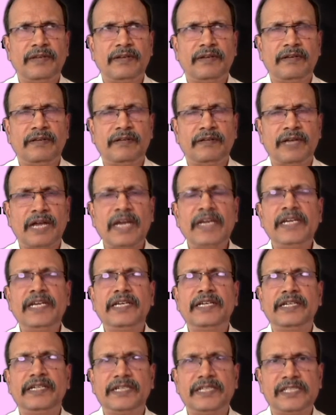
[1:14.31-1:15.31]

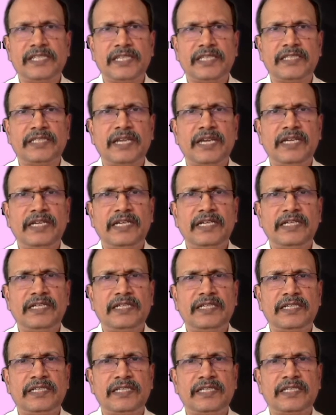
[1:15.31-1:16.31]
hydrated
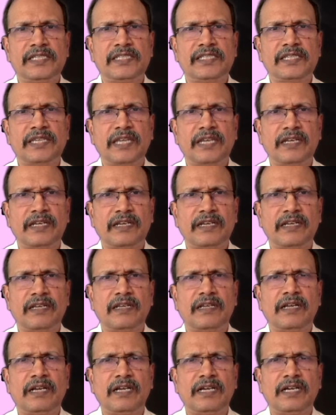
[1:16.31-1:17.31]
disease can
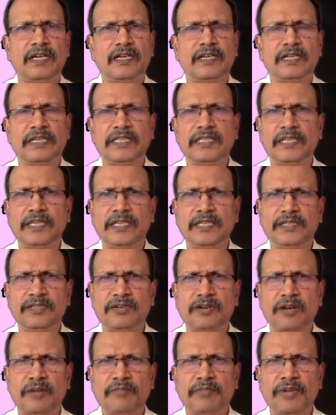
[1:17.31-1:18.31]
occur in the
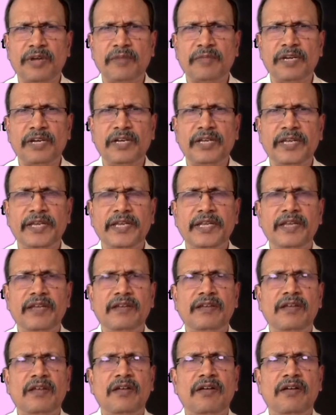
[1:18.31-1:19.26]
intra-abdominal area,